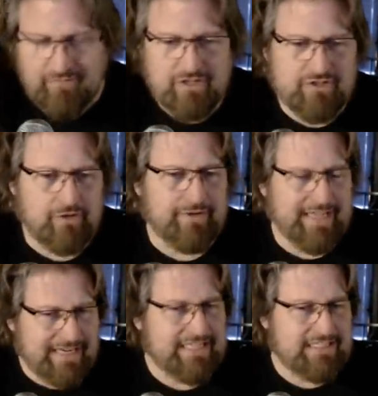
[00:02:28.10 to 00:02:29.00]
So
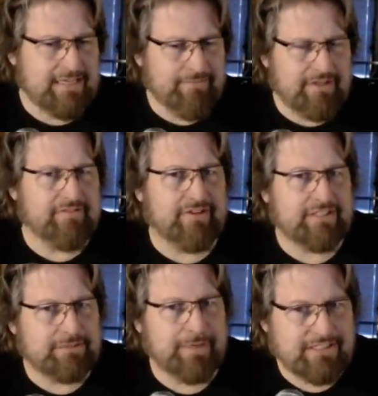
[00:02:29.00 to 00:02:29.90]
it is something
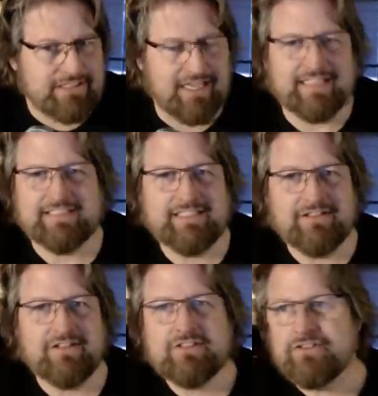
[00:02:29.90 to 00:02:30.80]
very specialized. And
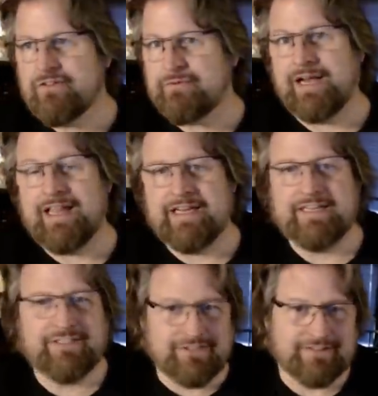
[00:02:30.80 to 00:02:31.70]
also the
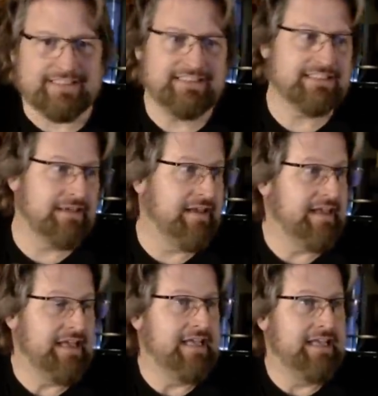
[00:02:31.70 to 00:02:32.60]
reality too is,
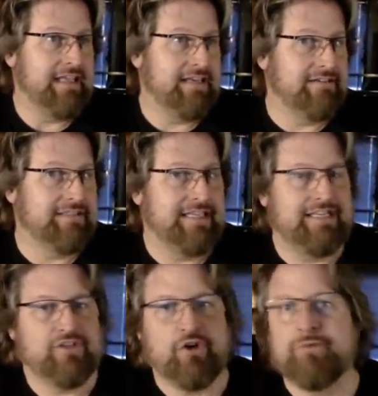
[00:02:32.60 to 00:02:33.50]
you know,
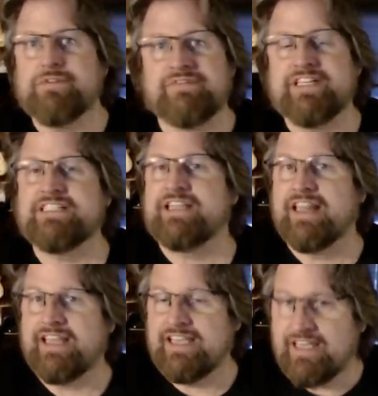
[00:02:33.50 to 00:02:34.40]
in terms of just
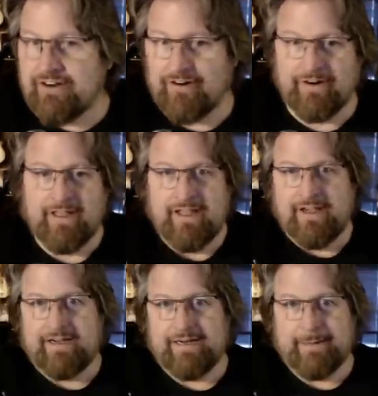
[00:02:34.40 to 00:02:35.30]
the gear,
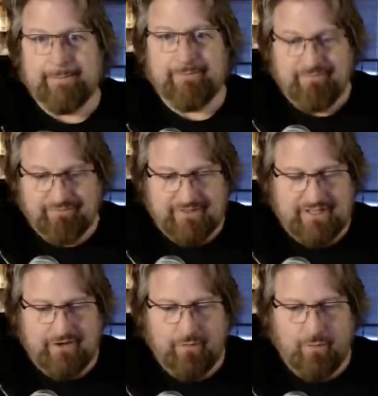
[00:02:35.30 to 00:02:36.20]
um,
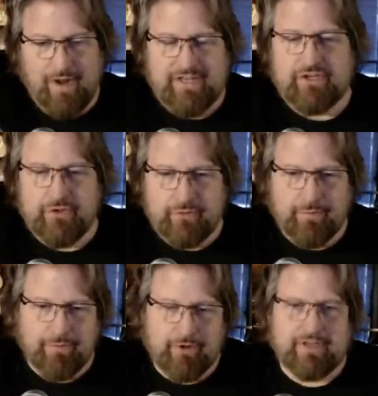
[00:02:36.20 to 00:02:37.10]
you know, when you
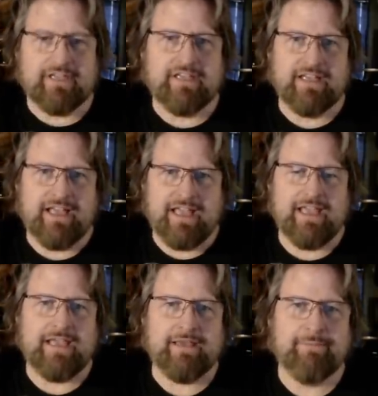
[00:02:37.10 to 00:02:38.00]
book
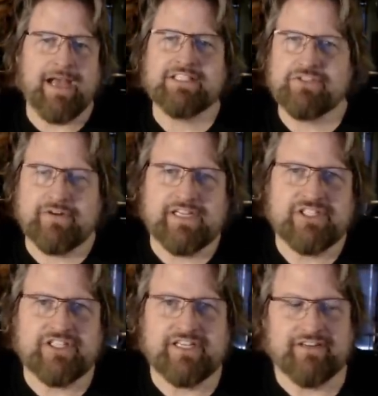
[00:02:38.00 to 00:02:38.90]
a mastering
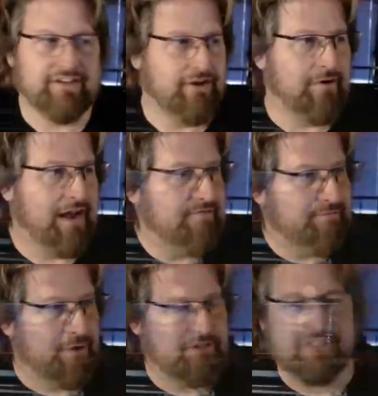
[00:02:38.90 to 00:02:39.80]
engineer, you know,
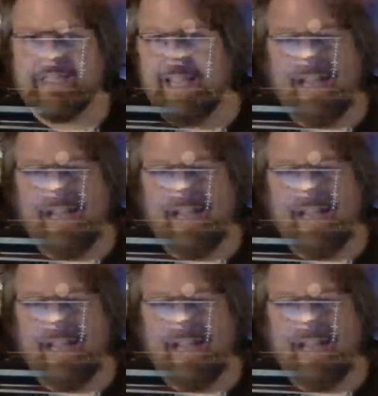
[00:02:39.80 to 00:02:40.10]
I've personally,